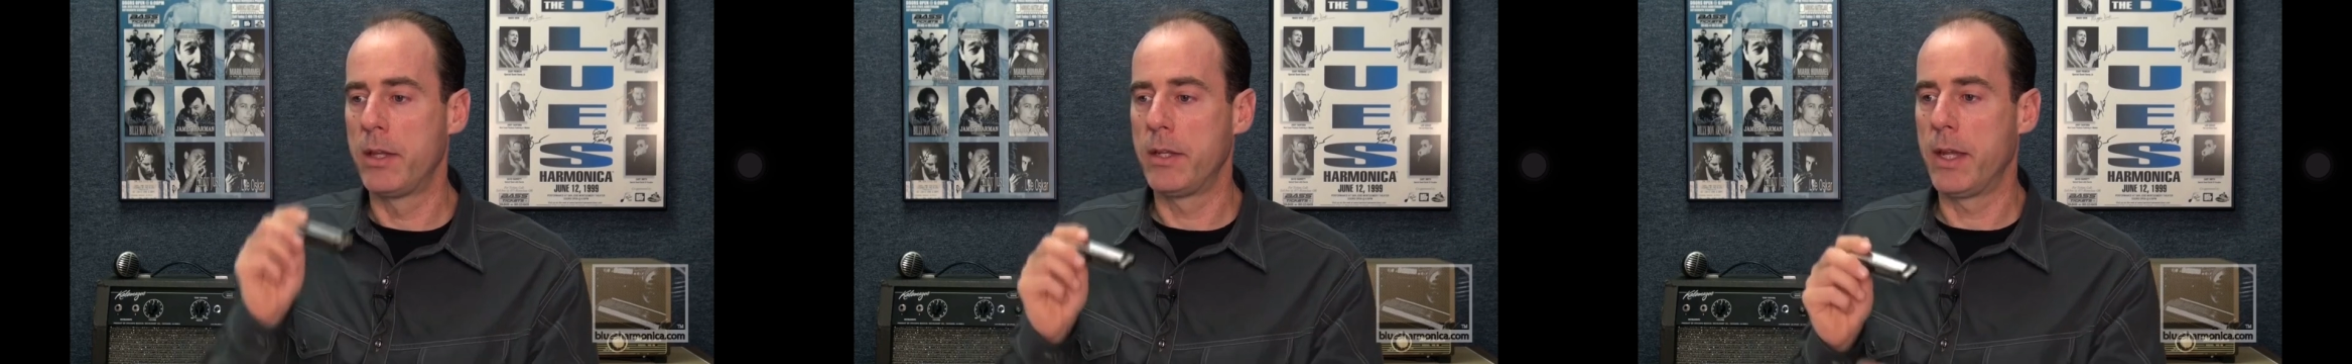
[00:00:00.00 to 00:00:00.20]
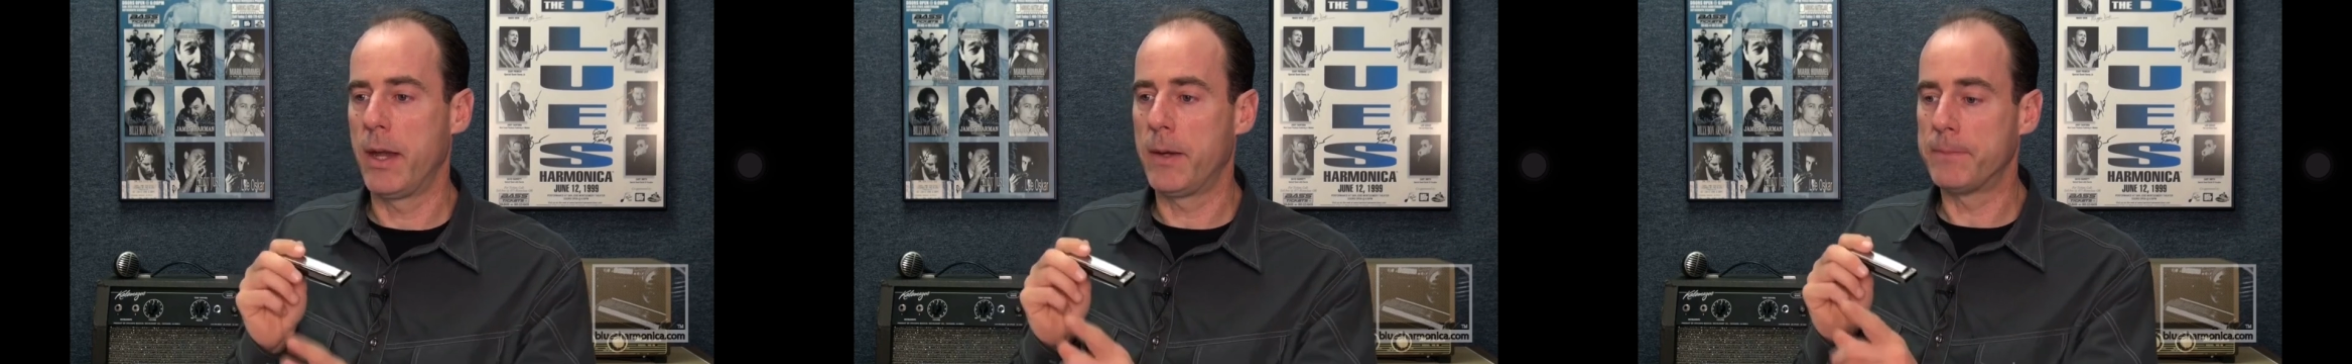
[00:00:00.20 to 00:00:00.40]

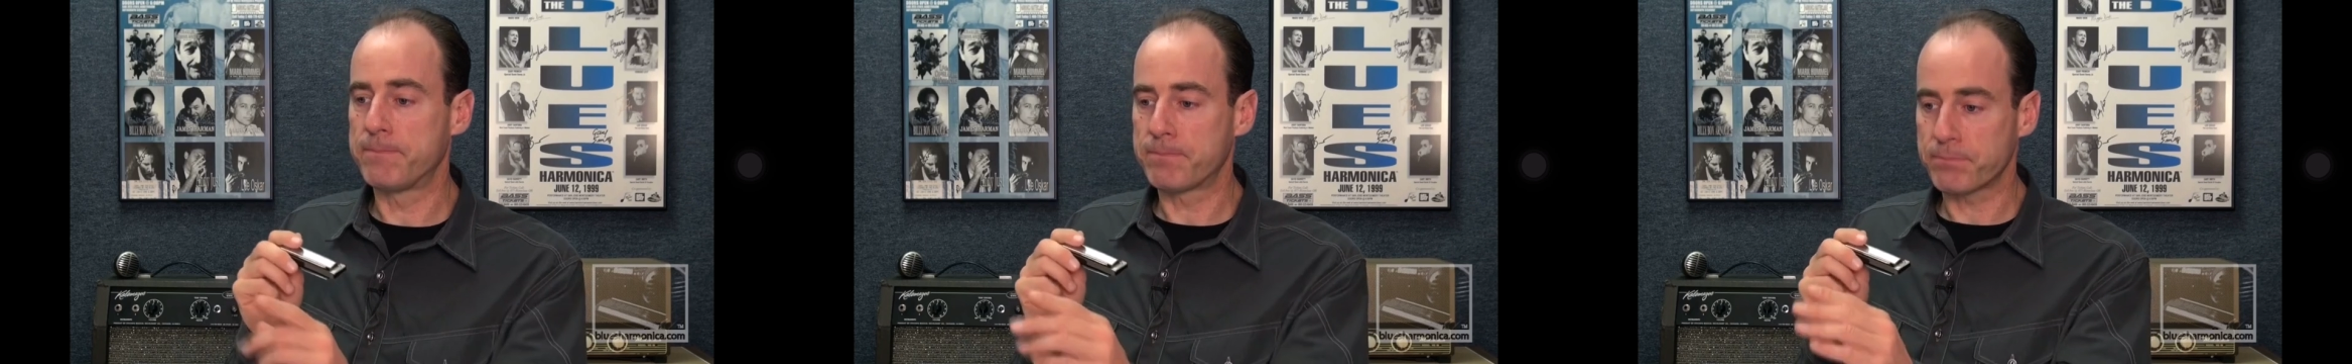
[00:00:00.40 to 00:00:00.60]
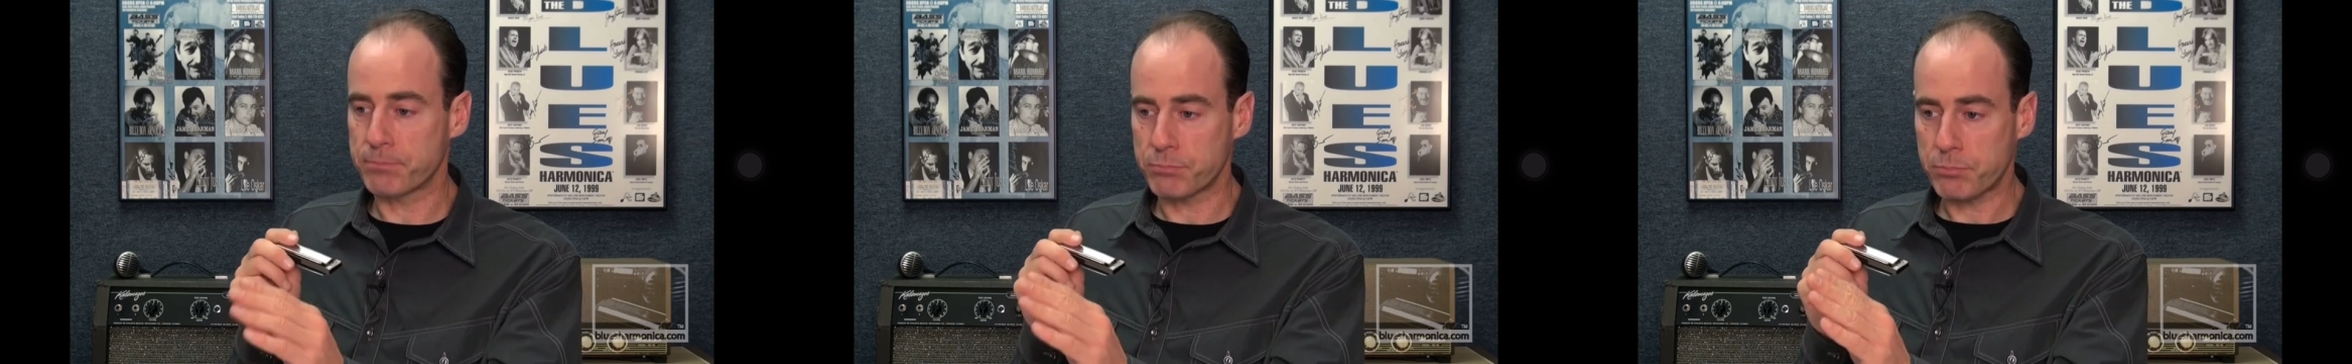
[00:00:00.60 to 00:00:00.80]
Now,
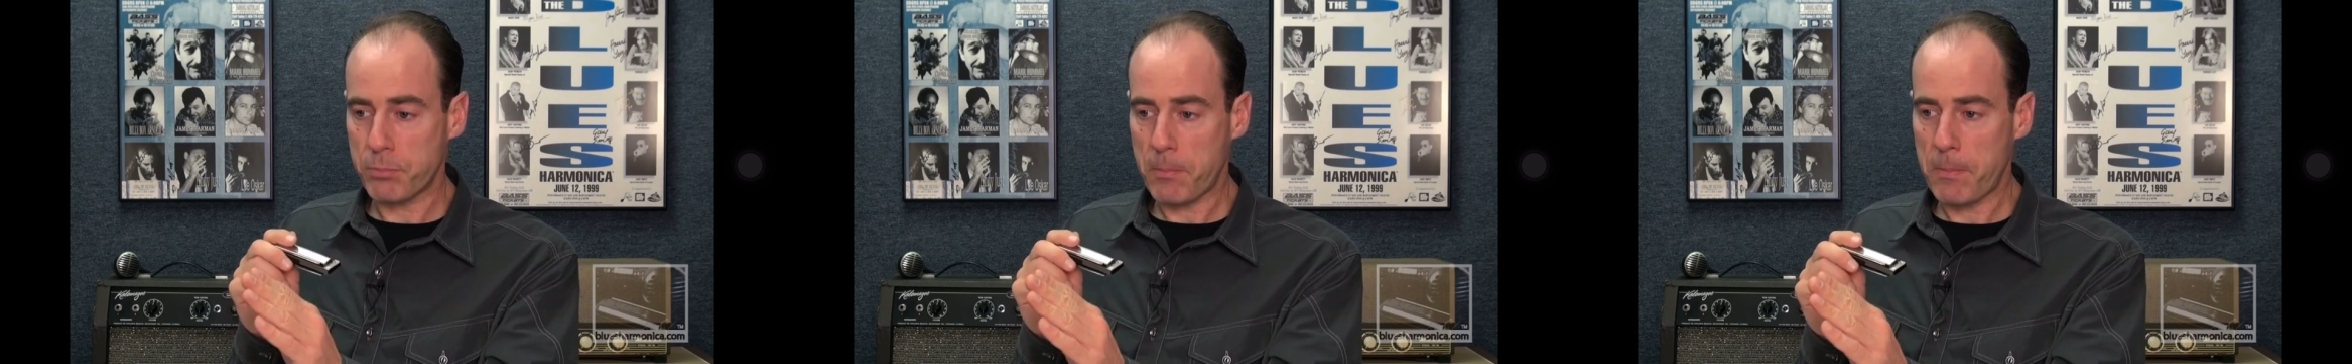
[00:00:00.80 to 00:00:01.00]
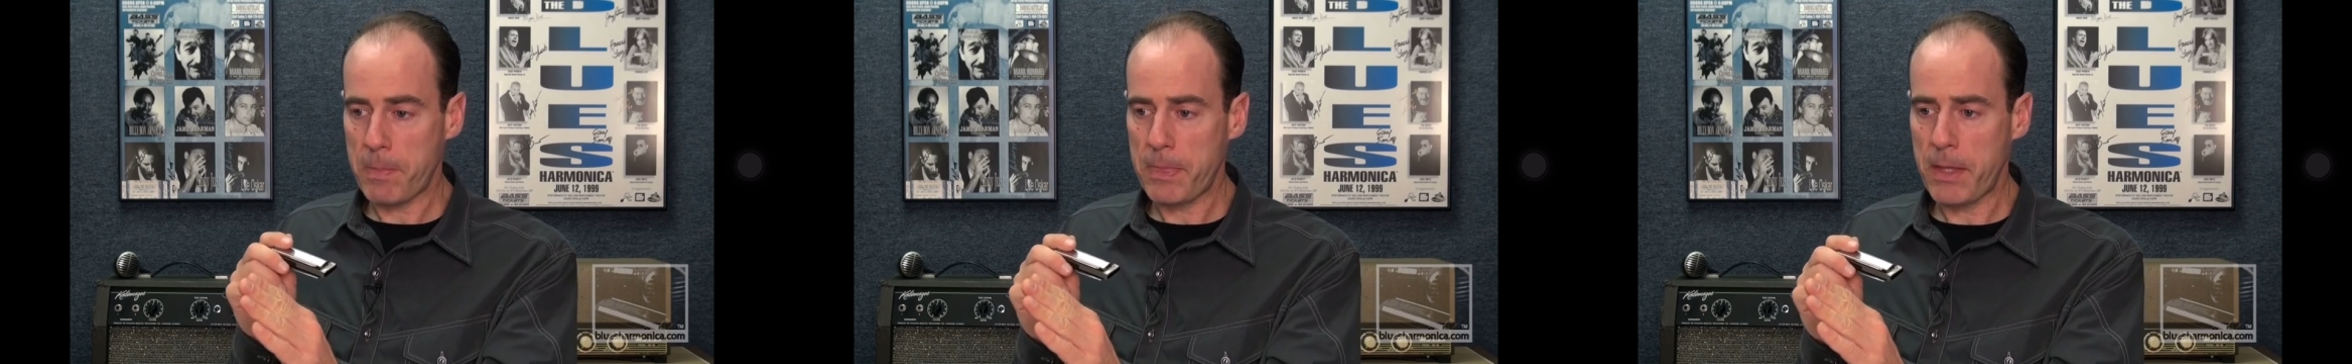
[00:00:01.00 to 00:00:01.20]

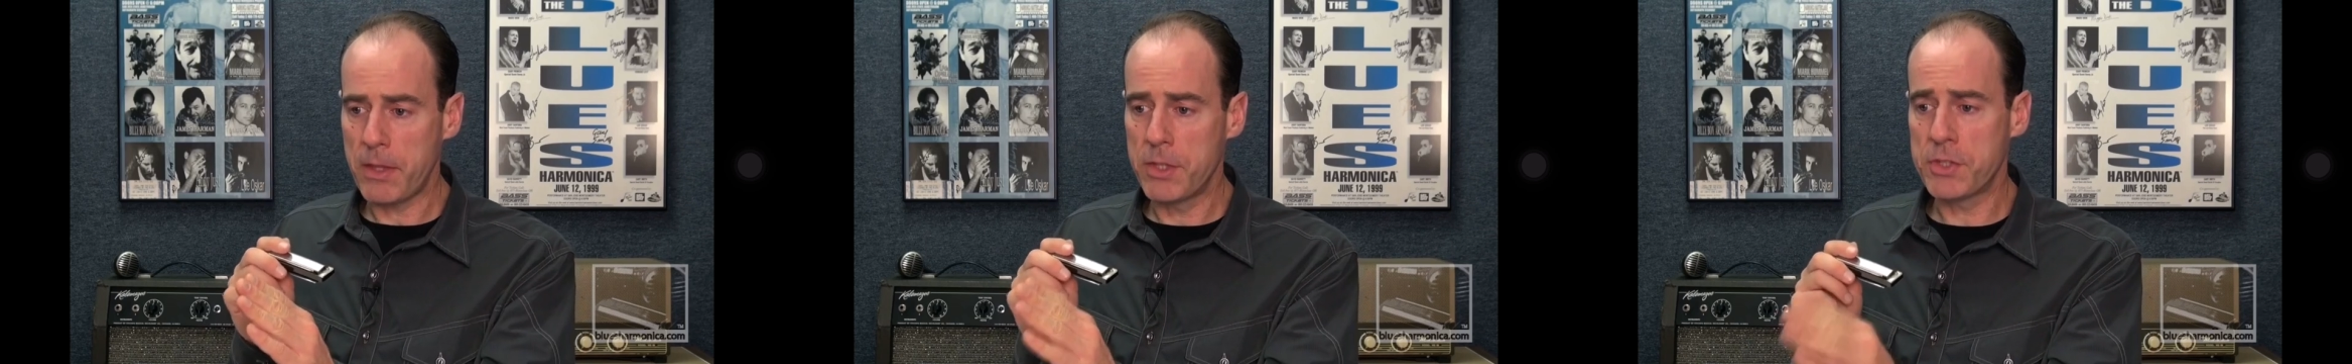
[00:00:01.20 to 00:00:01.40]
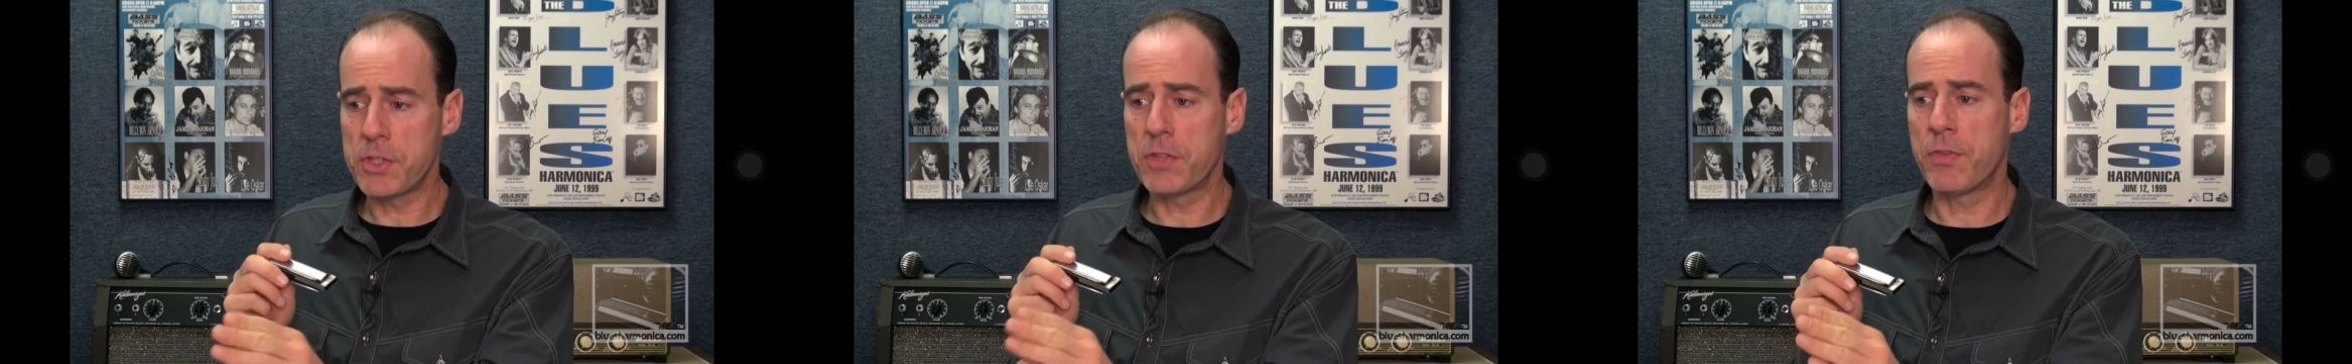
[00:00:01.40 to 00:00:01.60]

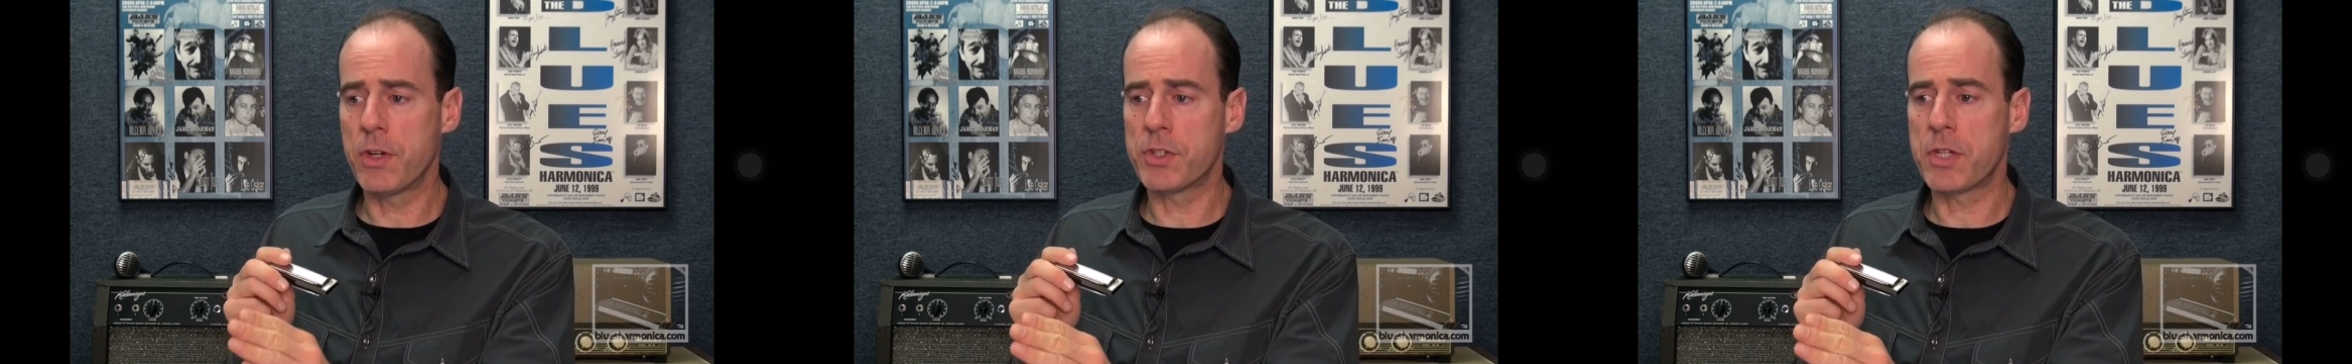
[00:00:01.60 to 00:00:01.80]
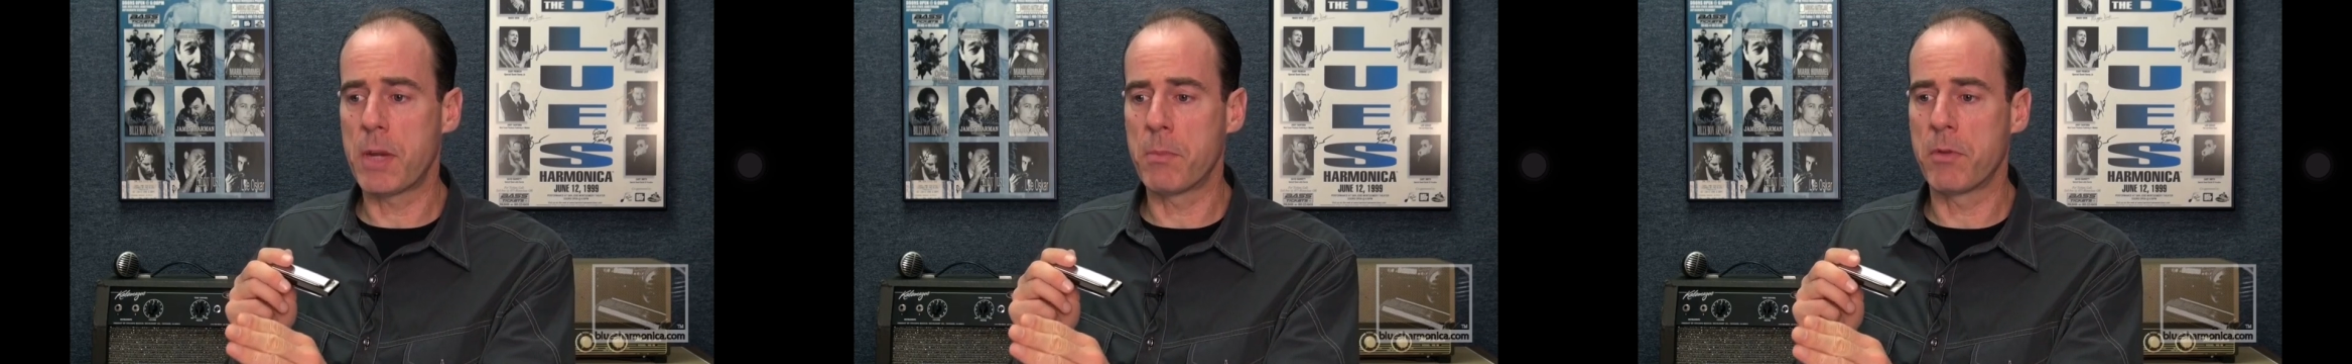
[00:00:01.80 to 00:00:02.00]
this is the
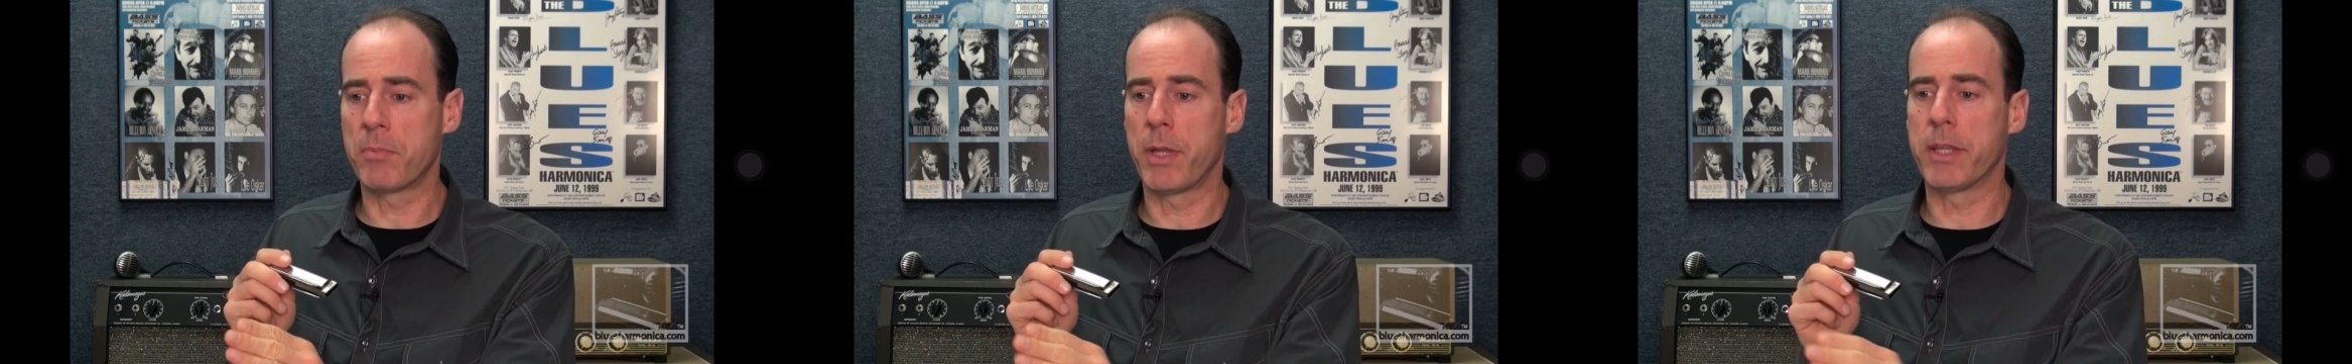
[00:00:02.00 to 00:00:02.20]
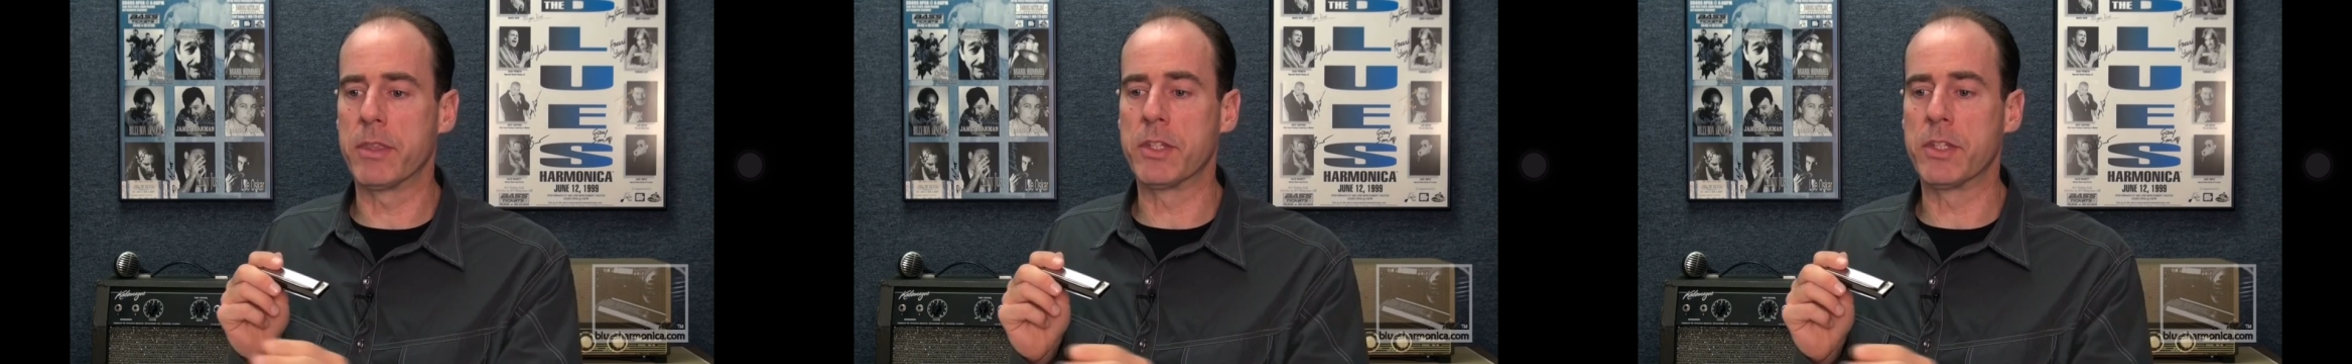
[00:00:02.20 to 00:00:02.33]
first time we've played